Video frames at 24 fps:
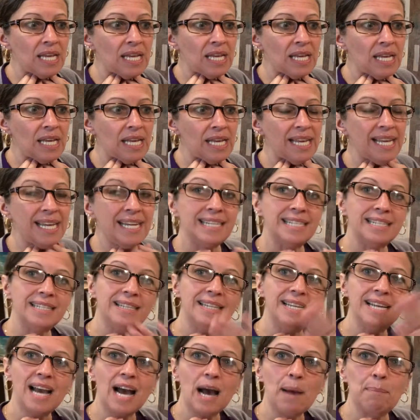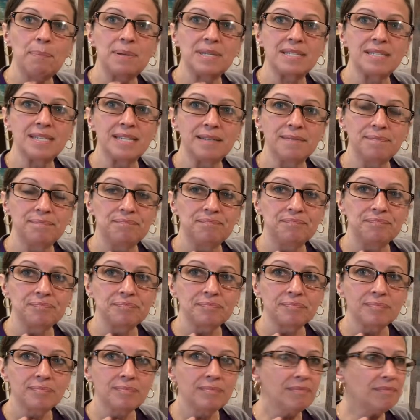he did the opposite.
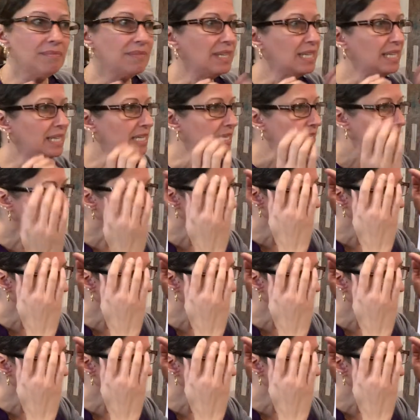He